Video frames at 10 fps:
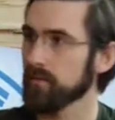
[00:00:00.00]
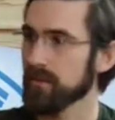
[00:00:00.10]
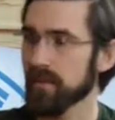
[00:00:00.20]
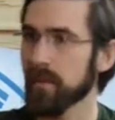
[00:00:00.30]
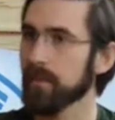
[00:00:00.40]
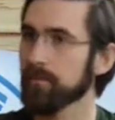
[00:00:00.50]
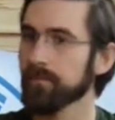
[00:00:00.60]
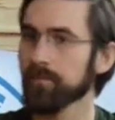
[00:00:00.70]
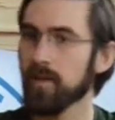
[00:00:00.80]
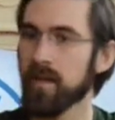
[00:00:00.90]
deadline.
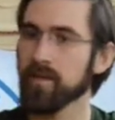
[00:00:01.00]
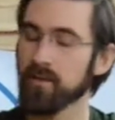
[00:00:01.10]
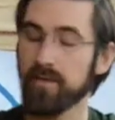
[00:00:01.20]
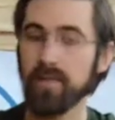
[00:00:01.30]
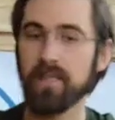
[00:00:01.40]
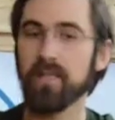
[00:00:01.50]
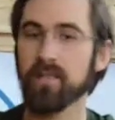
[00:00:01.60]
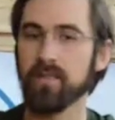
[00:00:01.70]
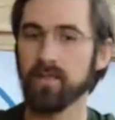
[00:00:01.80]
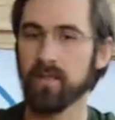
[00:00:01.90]
So then he
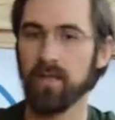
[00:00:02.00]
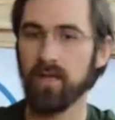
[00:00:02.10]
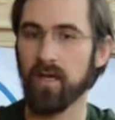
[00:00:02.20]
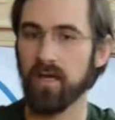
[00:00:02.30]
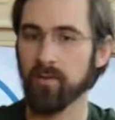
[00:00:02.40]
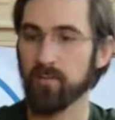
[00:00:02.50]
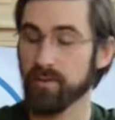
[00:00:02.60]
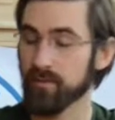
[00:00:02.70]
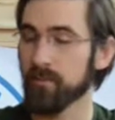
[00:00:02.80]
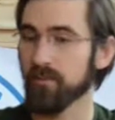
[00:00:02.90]
is
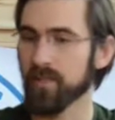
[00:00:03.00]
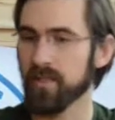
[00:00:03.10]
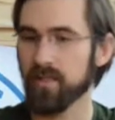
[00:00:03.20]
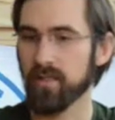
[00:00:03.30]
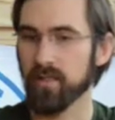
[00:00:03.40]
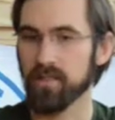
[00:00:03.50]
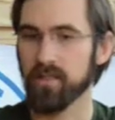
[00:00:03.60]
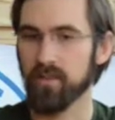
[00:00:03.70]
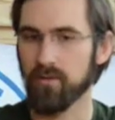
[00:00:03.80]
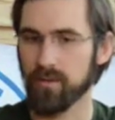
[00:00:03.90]
presumably, unless
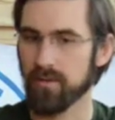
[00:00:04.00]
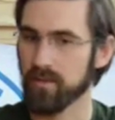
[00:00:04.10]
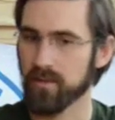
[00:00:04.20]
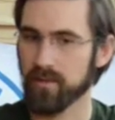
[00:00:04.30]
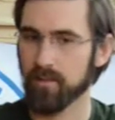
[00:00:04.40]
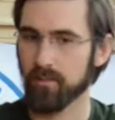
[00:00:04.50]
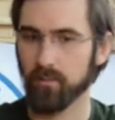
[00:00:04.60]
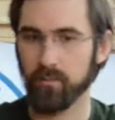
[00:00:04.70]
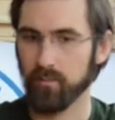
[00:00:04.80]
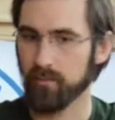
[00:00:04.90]
he goes on to some
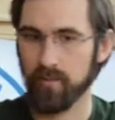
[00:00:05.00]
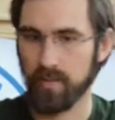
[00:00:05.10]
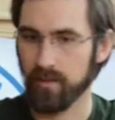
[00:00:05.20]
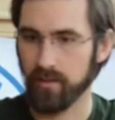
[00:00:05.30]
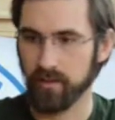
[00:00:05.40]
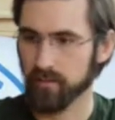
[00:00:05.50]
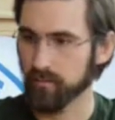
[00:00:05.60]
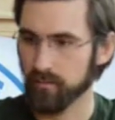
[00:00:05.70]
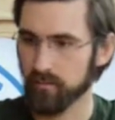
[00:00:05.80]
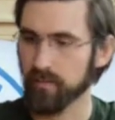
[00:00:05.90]
like
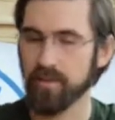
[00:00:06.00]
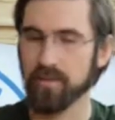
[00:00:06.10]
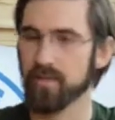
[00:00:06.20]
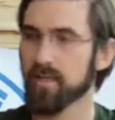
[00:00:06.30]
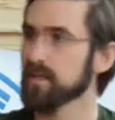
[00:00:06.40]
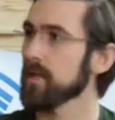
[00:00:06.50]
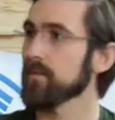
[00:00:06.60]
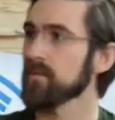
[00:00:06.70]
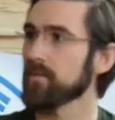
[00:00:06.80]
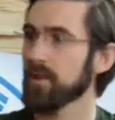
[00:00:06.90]
really intense
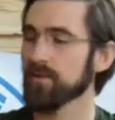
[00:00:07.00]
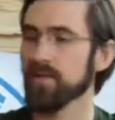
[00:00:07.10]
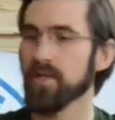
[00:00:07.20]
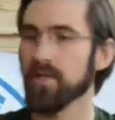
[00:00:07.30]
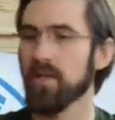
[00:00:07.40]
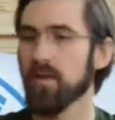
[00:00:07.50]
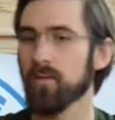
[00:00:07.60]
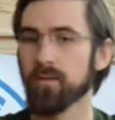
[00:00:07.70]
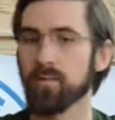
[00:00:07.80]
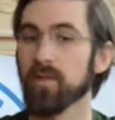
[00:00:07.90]
type of specialty,
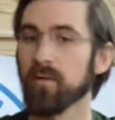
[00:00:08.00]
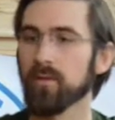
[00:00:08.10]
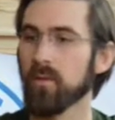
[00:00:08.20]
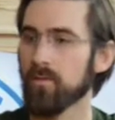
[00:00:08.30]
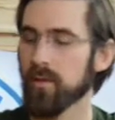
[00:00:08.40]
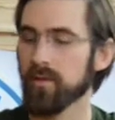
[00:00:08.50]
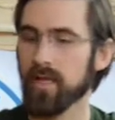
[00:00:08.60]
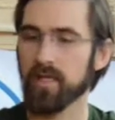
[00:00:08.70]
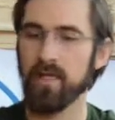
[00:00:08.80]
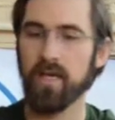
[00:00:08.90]
which we don't know about
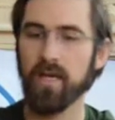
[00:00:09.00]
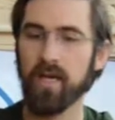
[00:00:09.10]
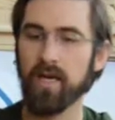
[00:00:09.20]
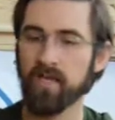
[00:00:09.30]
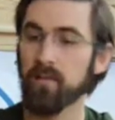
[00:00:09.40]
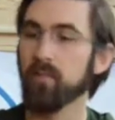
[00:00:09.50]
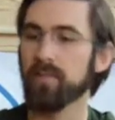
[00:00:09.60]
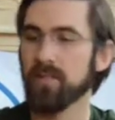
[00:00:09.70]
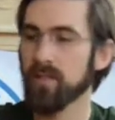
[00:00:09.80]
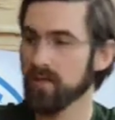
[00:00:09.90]
yet, he will
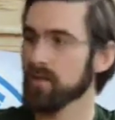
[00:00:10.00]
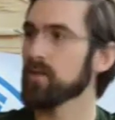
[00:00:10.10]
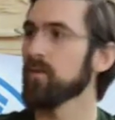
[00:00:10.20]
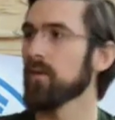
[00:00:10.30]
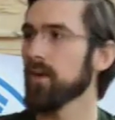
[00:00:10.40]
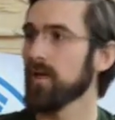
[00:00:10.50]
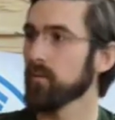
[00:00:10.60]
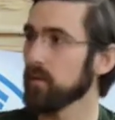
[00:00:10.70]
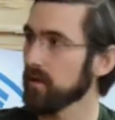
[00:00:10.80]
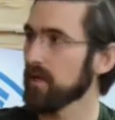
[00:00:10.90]
be done school
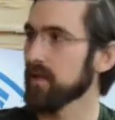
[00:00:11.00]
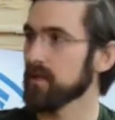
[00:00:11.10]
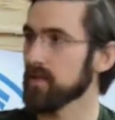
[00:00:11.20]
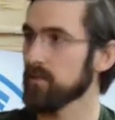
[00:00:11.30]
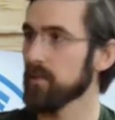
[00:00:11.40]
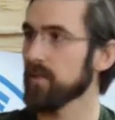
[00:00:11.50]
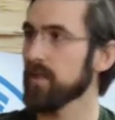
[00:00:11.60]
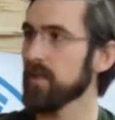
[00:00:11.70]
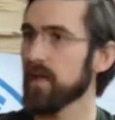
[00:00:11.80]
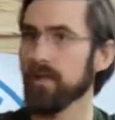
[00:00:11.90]
and working in his
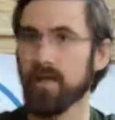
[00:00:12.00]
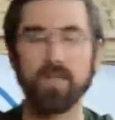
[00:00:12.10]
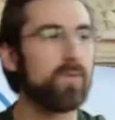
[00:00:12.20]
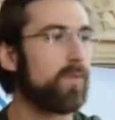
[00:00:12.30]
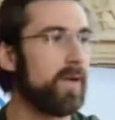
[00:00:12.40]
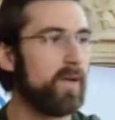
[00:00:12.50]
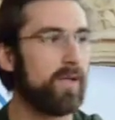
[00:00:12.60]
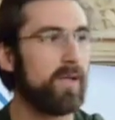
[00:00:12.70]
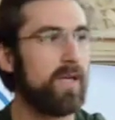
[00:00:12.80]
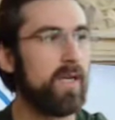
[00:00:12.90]
community, and that's where